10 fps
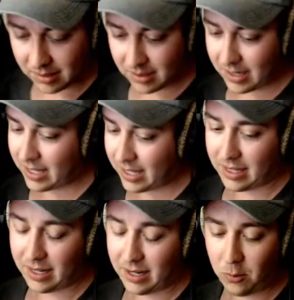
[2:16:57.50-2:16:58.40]

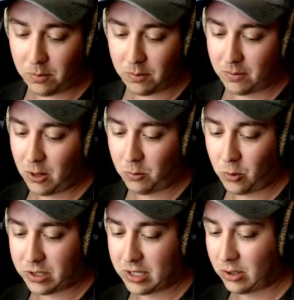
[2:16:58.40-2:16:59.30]
And nope,
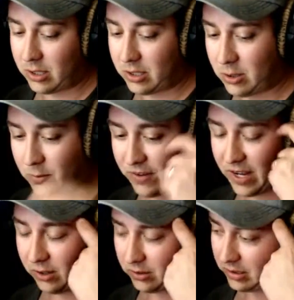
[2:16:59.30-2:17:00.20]
we're still at 2 fails.